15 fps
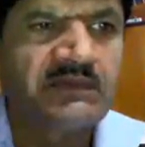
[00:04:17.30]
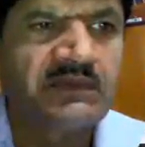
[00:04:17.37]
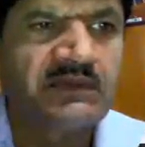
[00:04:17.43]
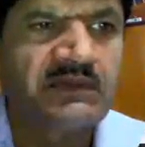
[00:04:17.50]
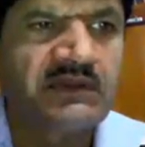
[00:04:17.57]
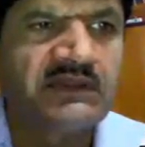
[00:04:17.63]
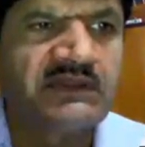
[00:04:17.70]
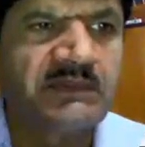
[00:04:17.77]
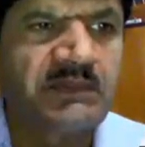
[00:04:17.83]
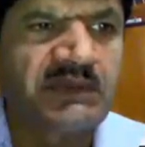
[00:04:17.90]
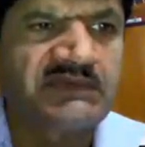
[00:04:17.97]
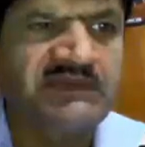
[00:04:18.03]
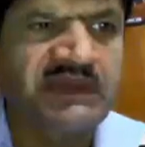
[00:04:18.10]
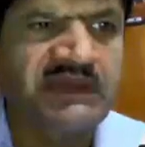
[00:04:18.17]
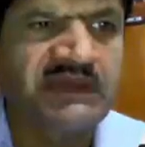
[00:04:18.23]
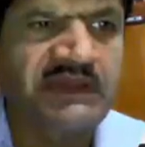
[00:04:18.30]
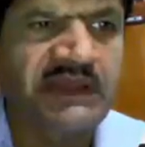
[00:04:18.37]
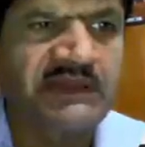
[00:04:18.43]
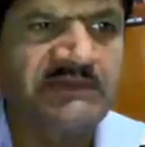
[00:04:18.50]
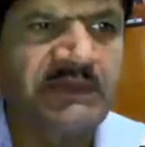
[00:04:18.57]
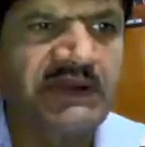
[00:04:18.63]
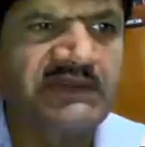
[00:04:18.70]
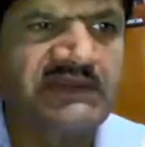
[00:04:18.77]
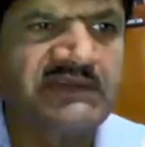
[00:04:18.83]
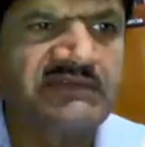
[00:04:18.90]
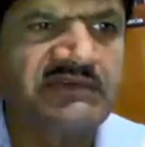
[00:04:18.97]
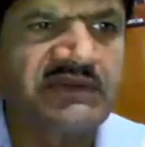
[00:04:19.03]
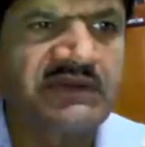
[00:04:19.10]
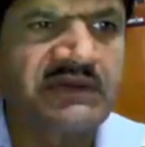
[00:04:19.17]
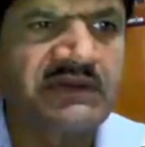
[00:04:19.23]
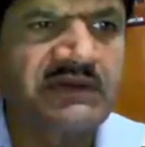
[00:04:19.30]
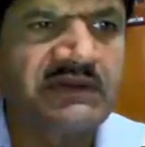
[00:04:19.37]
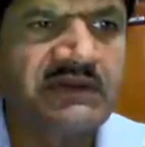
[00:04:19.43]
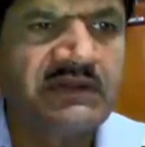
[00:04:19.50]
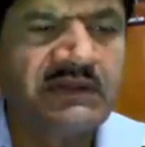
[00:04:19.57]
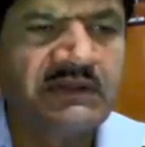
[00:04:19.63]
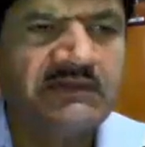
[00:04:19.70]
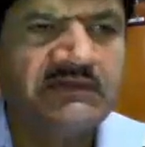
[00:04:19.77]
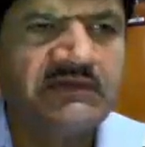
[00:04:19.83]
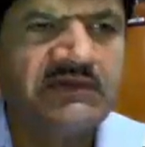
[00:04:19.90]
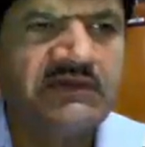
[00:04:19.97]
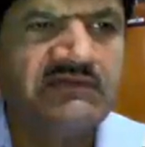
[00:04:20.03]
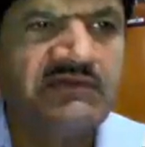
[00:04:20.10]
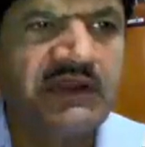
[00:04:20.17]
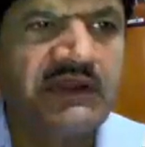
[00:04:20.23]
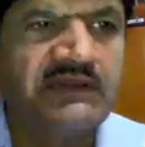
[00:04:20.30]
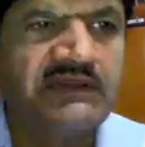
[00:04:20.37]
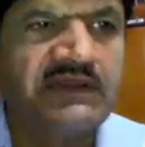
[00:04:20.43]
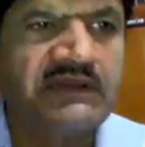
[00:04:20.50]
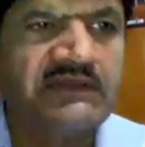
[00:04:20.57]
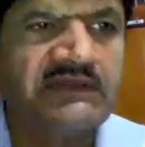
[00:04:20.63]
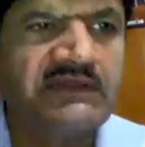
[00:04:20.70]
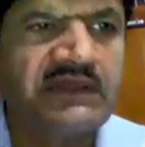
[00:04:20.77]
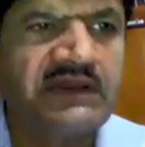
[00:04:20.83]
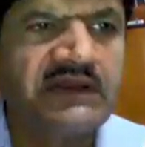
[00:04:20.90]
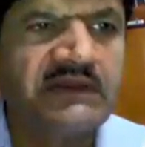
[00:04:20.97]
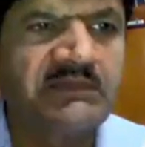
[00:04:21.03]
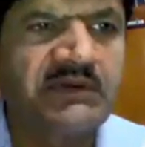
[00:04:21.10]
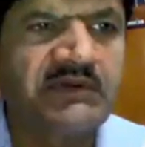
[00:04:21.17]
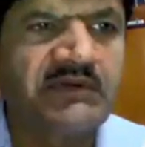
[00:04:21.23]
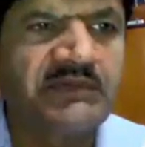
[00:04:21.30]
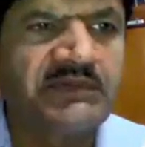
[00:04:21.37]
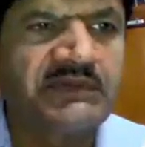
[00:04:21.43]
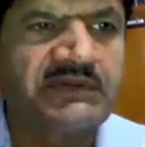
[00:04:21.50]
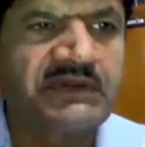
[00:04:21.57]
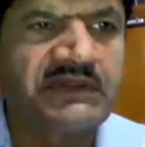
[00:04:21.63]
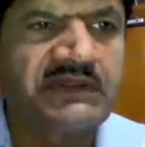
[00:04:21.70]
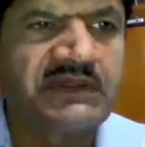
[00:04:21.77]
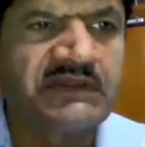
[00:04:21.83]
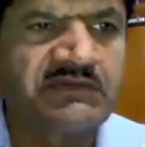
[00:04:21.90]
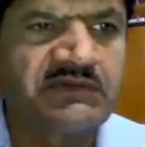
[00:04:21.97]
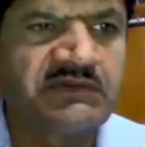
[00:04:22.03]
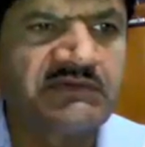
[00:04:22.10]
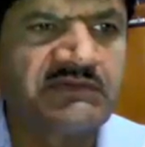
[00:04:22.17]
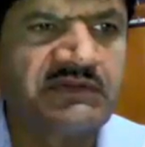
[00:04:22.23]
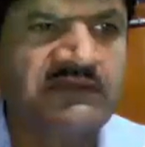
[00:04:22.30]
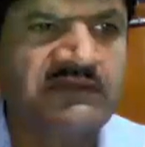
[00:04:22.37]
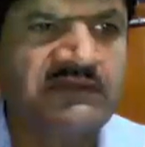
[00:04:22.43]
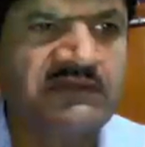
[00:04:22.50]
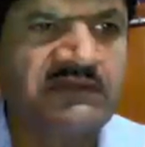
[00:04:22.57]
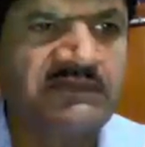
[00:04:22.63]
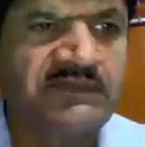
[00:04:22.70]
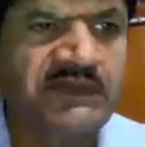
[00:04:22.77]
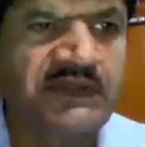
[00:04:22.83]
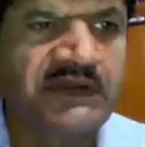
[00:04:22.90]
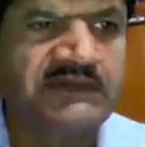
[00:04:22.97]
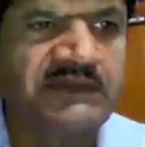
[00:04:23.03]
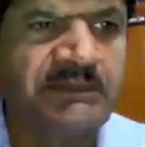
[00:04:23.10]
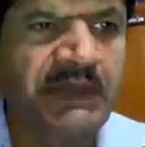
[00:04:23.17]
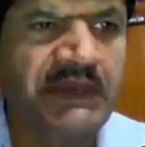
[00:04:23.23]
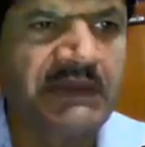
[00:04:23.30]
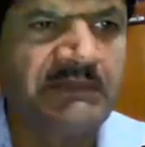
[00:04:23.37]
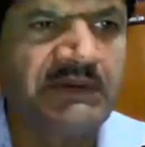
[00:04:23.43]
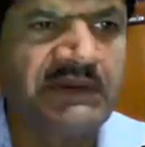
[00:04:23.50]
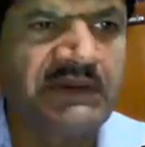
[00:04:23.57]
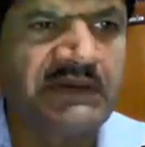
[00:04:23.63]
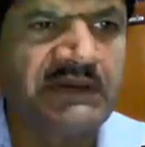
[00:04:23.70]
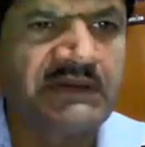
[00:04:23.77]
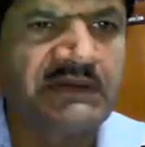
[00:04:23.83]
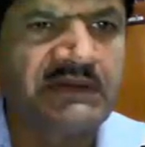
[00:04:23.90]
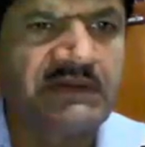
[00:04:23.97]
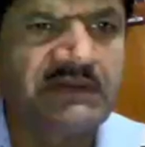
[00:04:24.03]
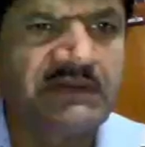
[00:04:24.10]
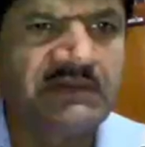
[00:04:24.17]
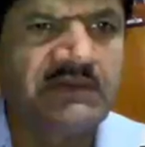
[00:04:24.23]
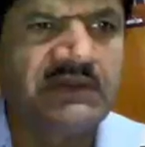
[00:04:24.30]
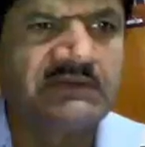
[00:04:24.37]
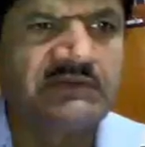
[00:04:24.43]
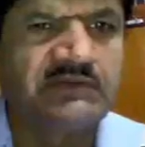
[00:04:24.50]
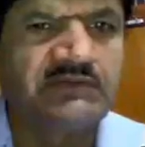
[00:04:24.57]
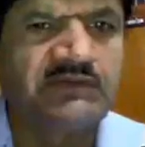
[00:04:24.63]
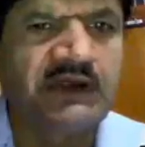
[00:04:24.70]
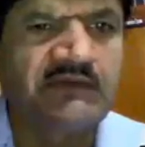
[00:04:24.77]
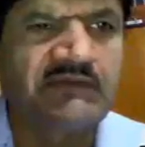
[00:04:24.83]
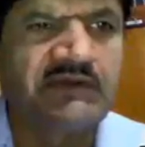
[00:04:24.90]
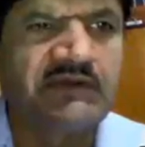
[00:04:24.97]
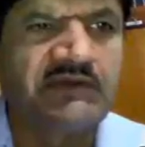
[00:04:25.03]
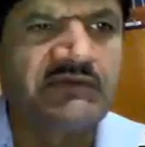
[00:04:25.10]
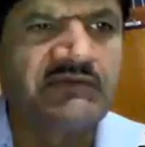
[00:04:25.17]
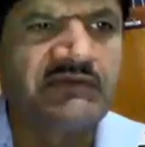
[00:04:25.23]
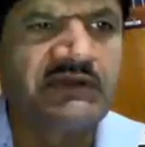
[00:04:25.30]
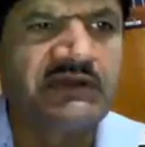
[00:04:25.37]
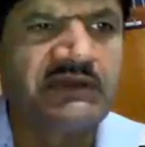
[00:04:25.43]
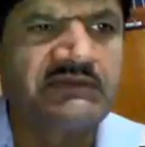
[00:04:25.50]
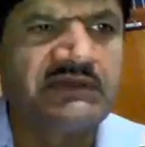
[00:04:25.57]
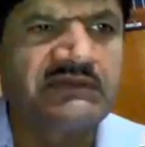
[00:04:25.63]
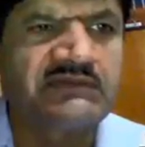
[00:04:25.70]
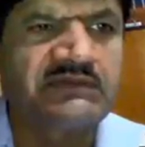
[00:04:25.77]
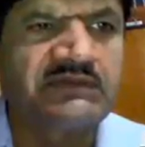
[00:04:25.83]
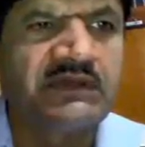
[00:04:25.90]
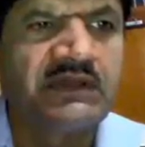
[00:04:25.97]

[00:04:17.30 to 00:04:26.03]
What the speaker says: click the plus sign, expand this one. So you will find that there are number of options are there. So you will select the perimeter. Okay, so what we will do, we will just